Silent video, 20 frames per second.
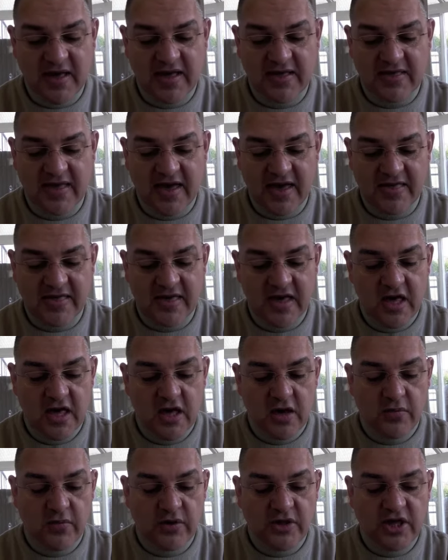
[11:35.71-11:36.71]
He says,
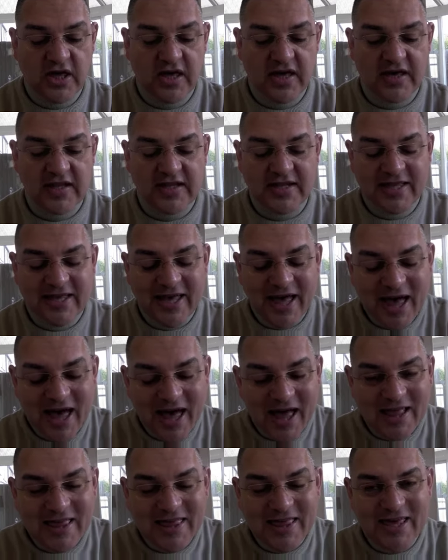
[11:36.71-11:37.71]
which he had
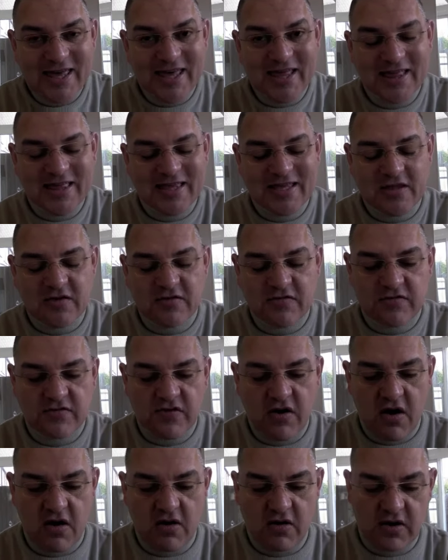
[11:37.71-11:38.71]
cut into the
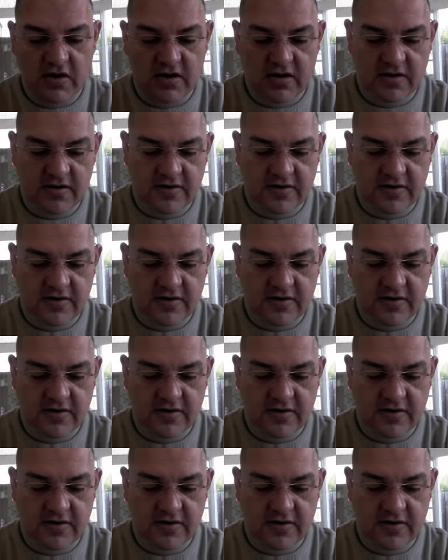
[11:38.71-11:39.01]
rock,